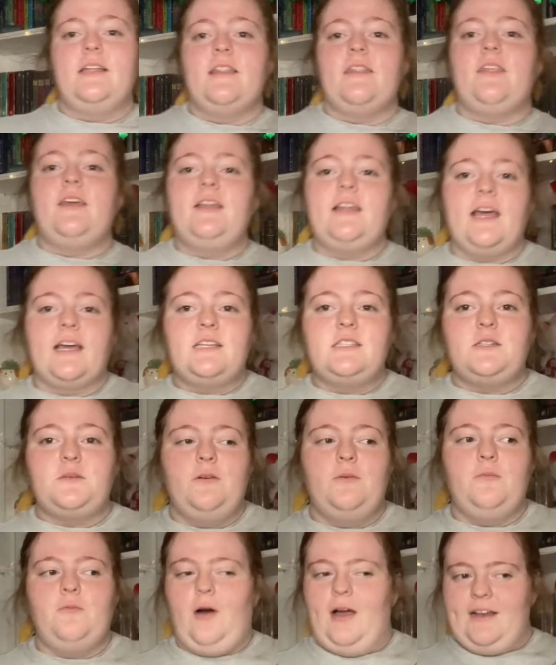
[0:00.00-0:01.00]
The next
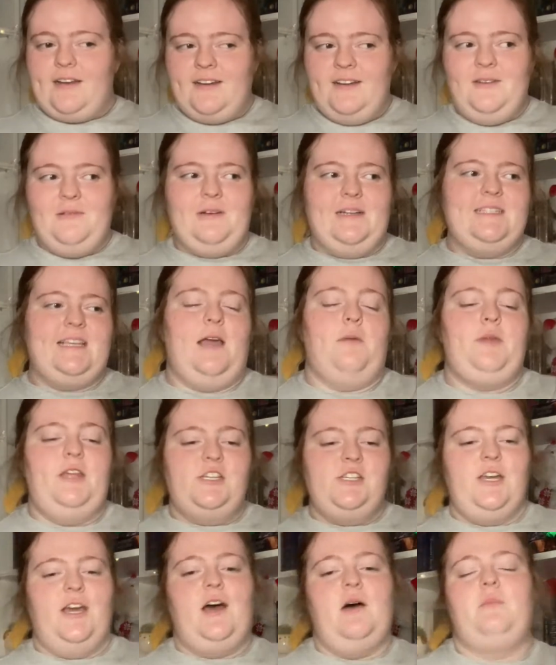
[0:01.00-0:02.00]
one was
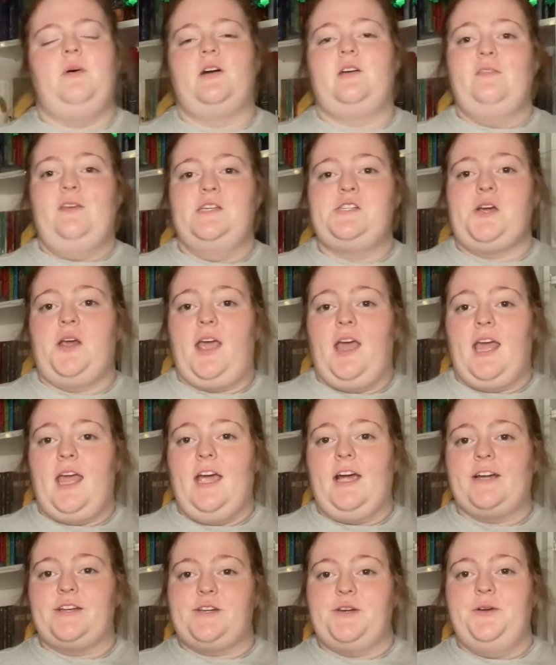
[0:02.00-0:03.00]
Amnesia, a book featuring a
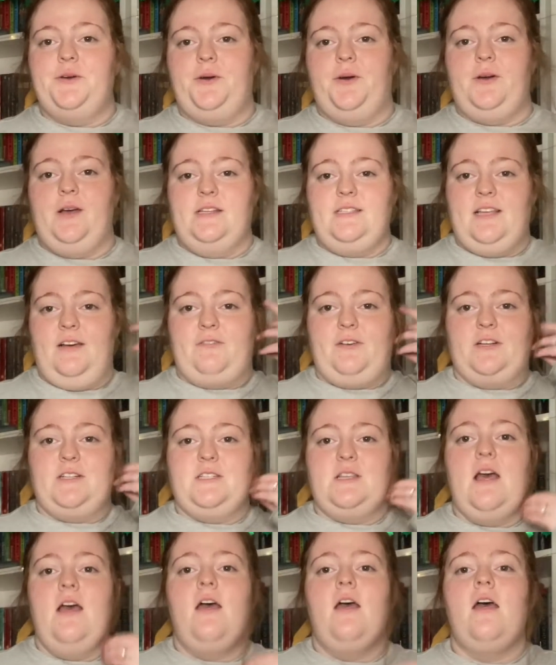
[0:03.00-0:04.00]
character who suffers
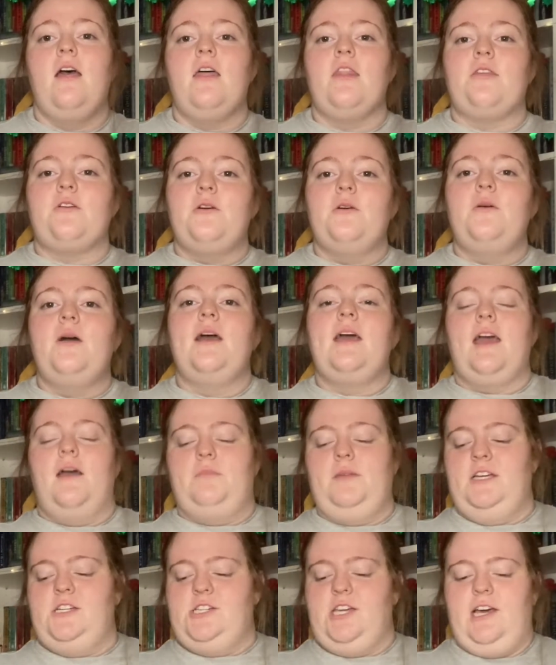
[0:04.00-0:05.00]
through
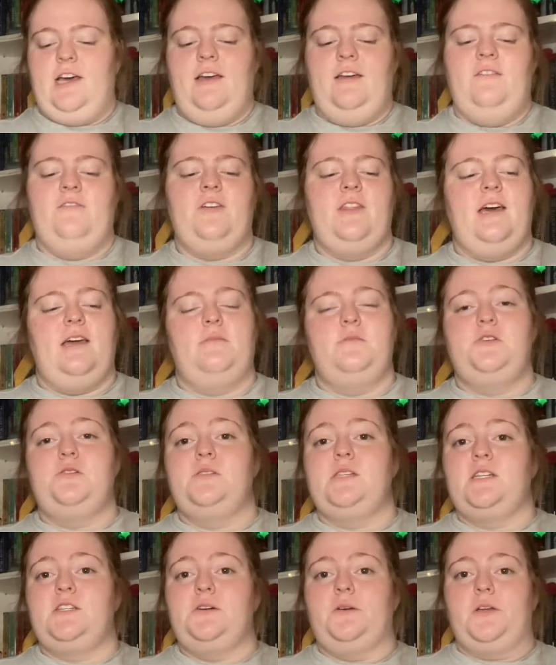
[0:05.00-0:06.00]
amnesia. For that, I'm
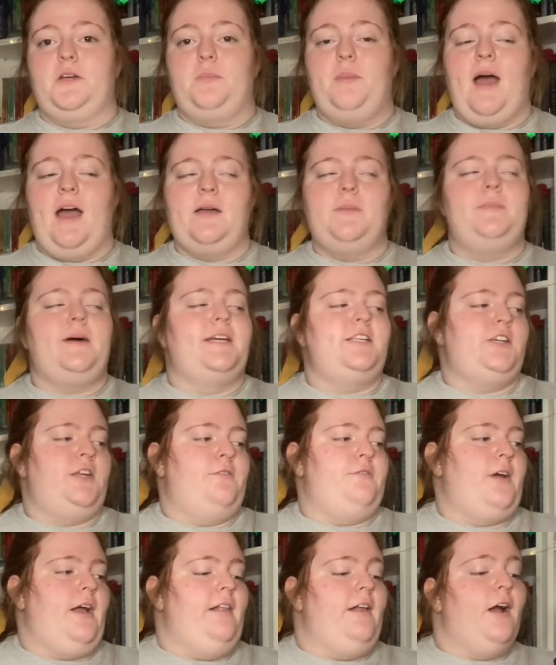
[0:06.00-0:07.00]
choosing Don't Look Back by
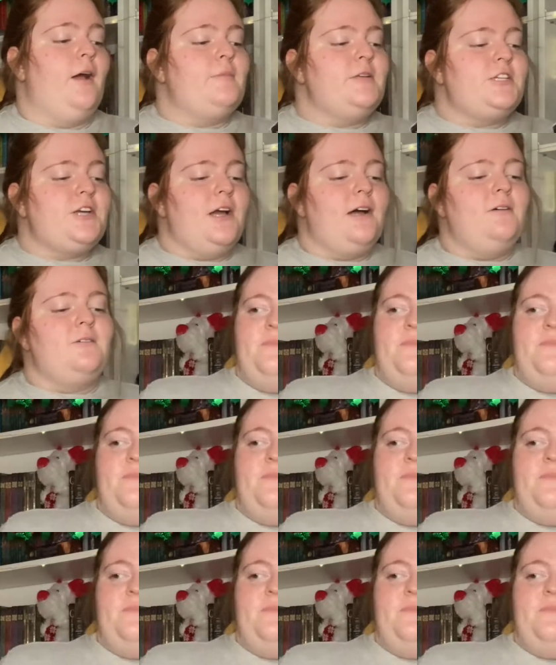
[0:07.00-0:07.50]
Jennifer L. Armentrout.